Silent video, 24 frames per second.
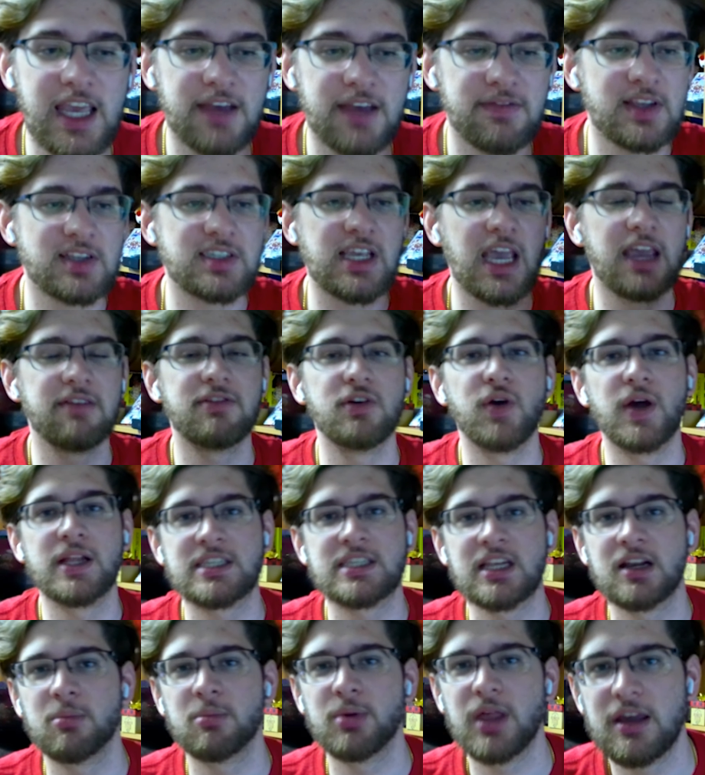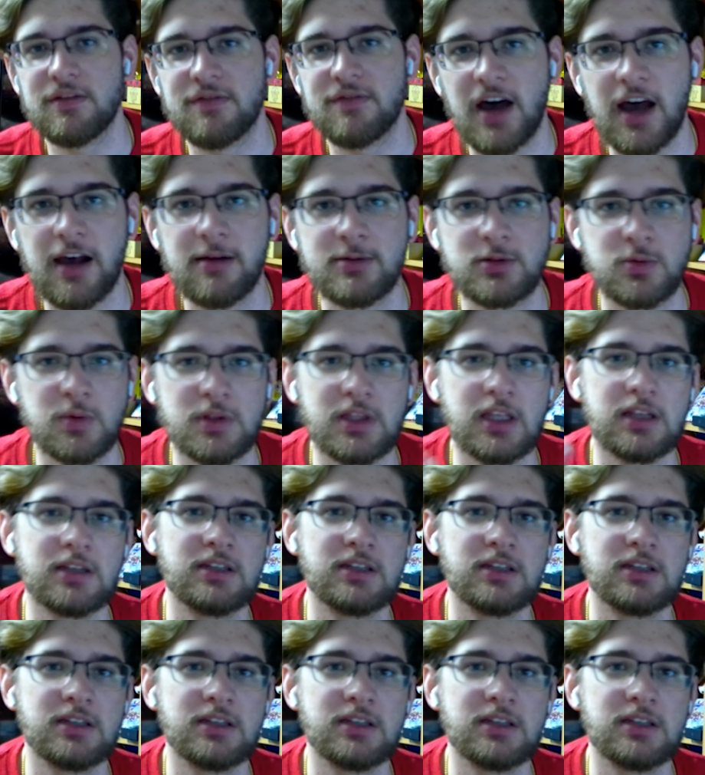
If this gave you NCAA vibes with the